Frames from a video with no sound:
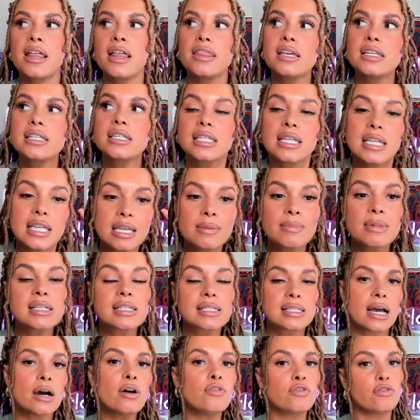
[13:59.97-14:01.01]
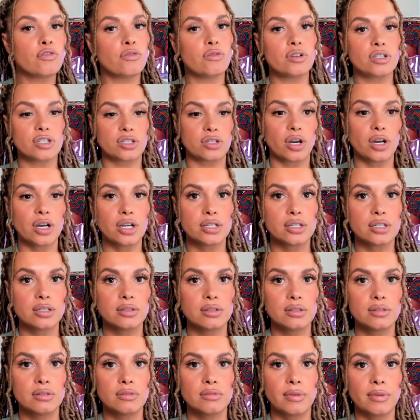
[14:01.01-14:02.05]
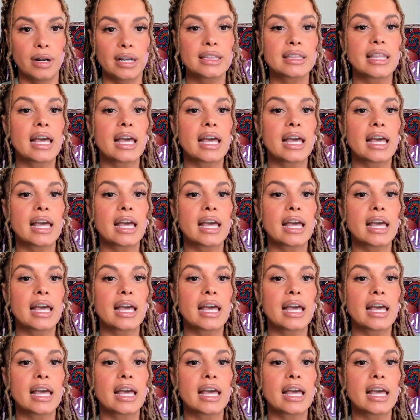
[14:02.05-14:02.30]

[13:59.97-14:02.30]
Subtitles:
the team itself was good, right?